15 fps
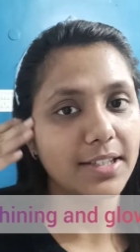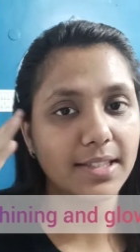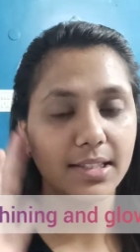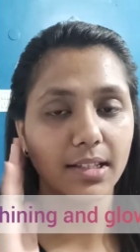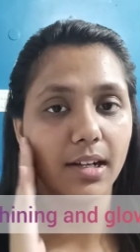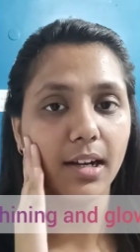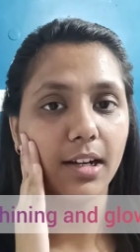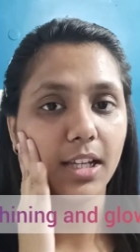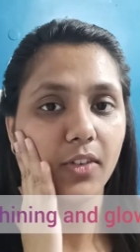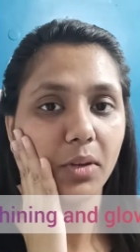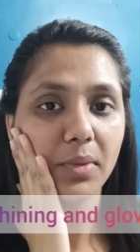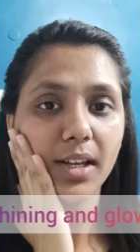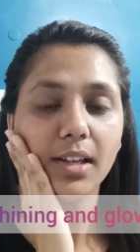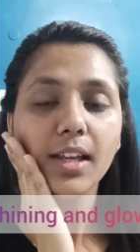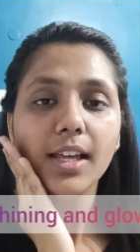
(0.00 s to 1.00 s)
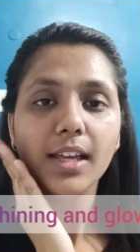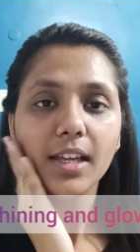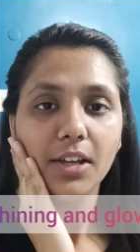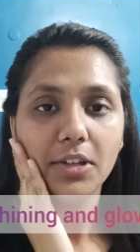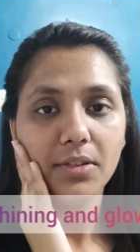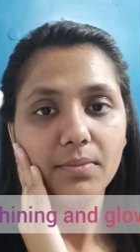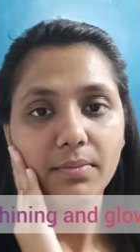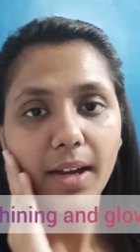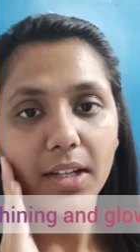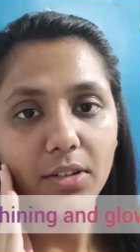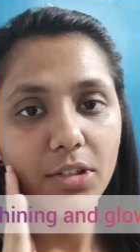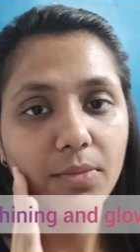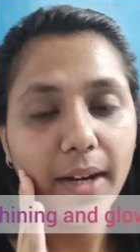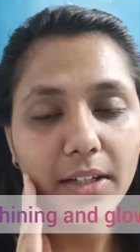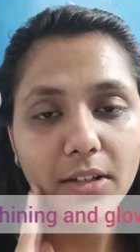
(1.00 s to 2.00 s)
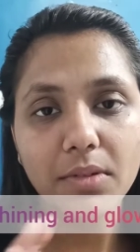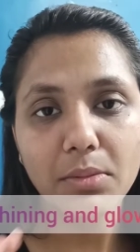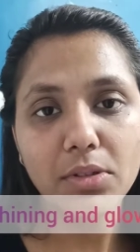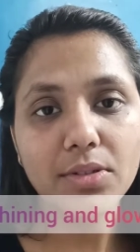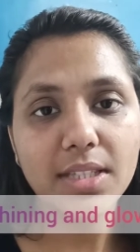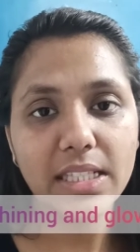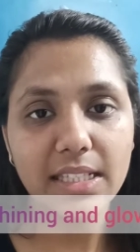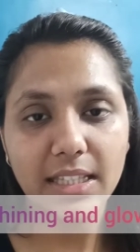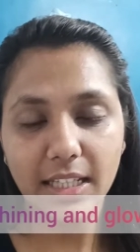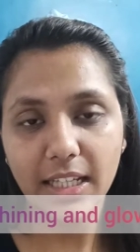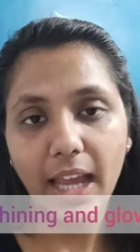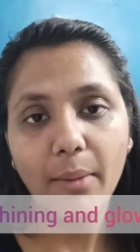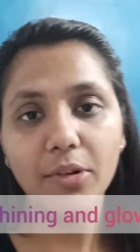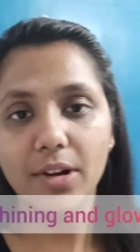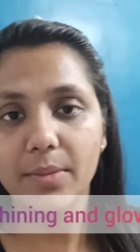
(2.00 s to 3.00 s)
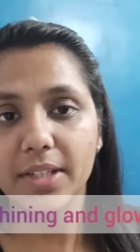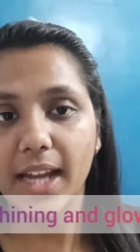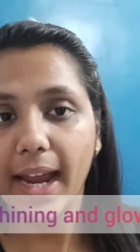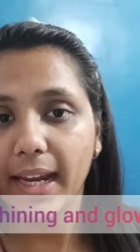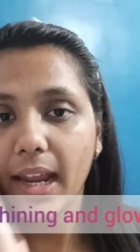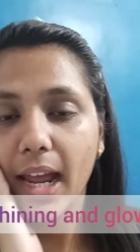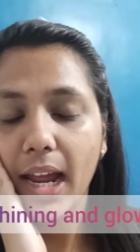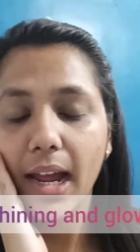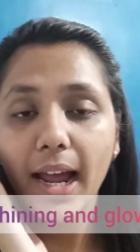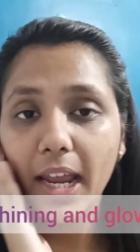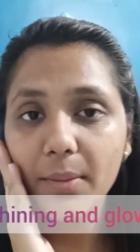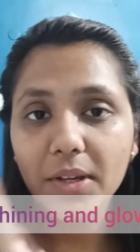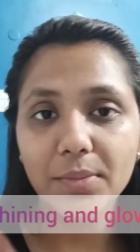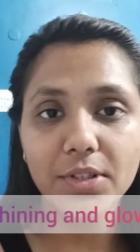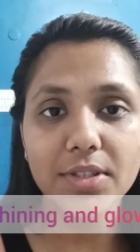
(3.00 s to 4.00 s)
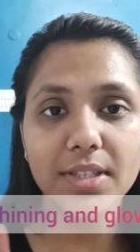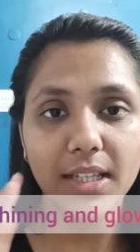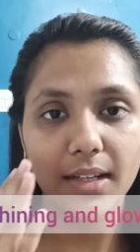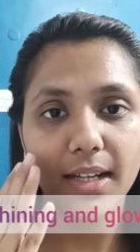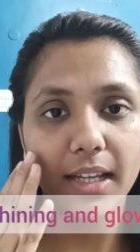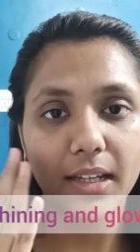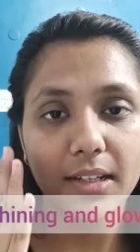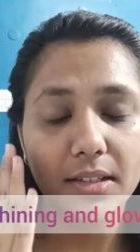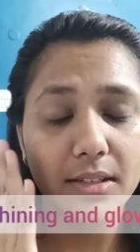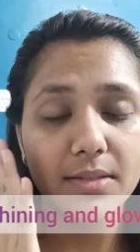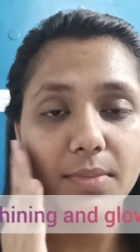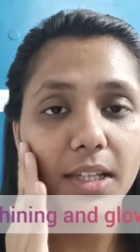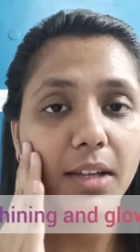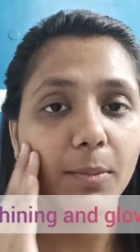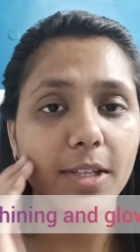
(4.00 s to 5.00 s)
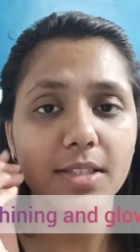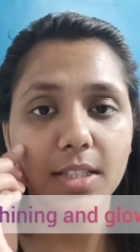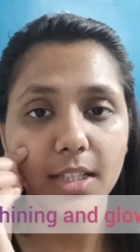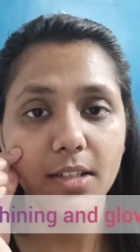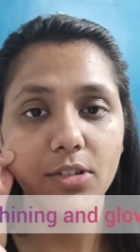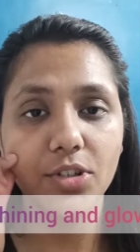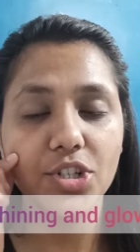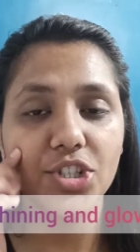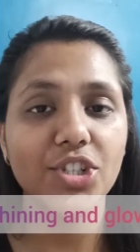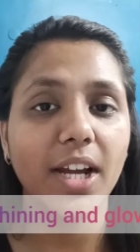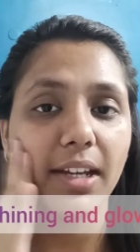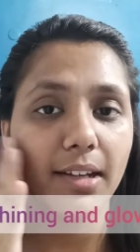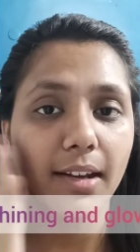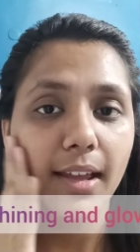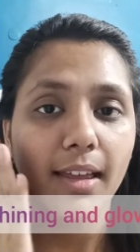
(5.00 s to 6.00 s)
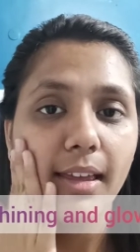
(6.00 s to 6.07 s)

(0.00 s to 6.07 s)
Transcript: is giving me a you might not be able to see it in the camera, but I am able to see it. Like it is making my skin look shine.